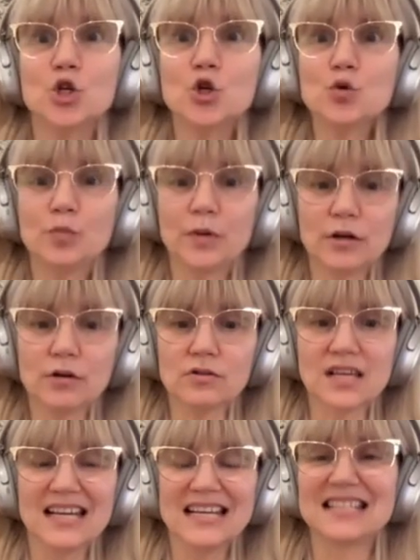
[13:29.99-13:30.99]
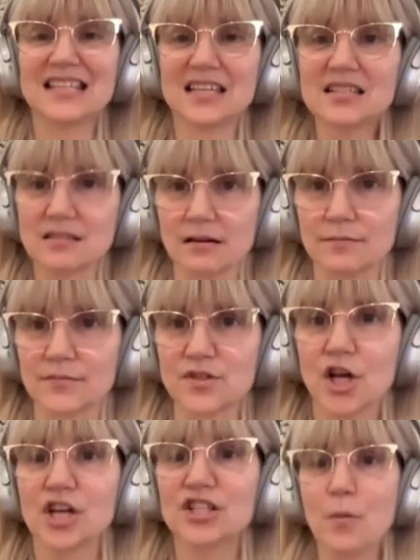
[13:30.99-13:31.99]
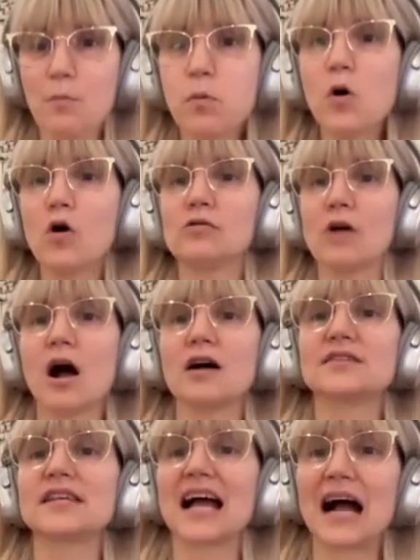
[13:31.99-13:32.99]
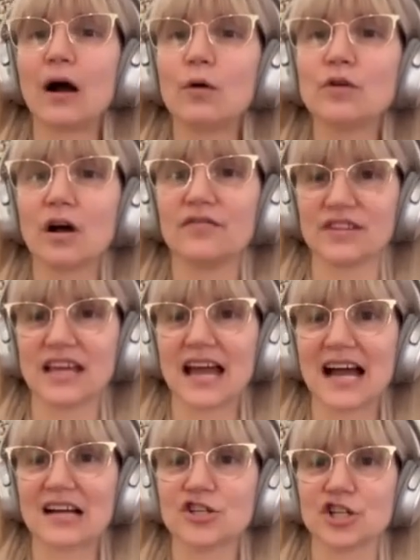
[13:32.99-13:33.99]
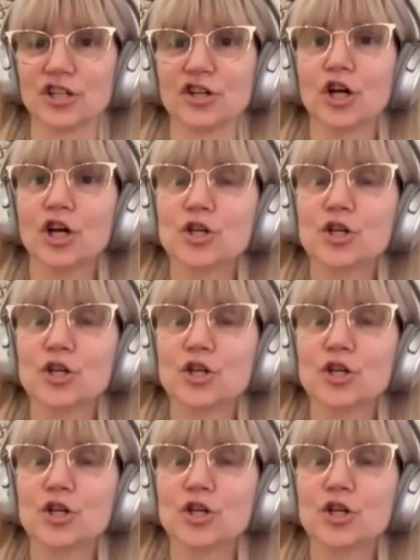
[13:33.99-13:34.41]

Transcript: to build systems, to pull us out of the action